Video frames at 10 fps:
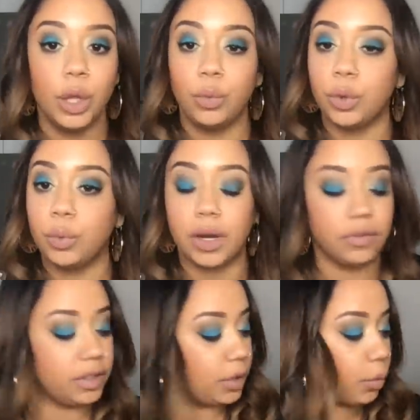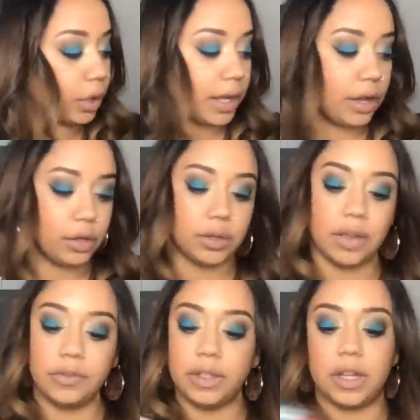with whatever didn't work out you
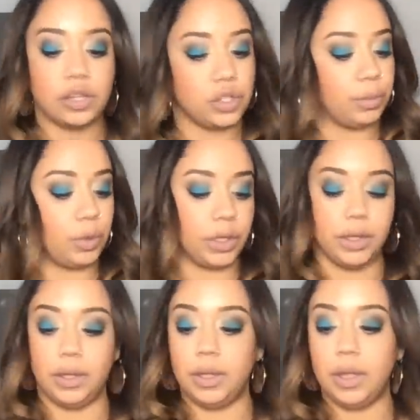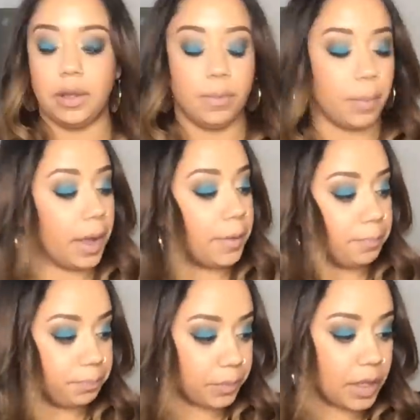definitely dodged a bullet but
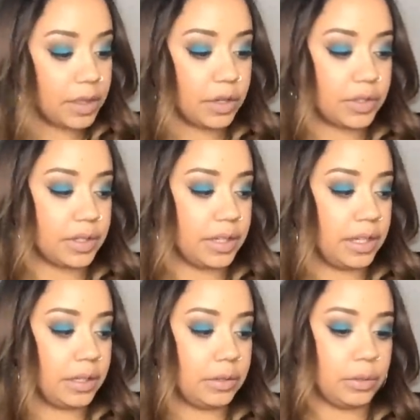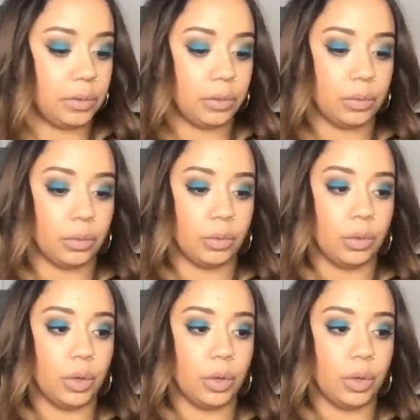there's a need to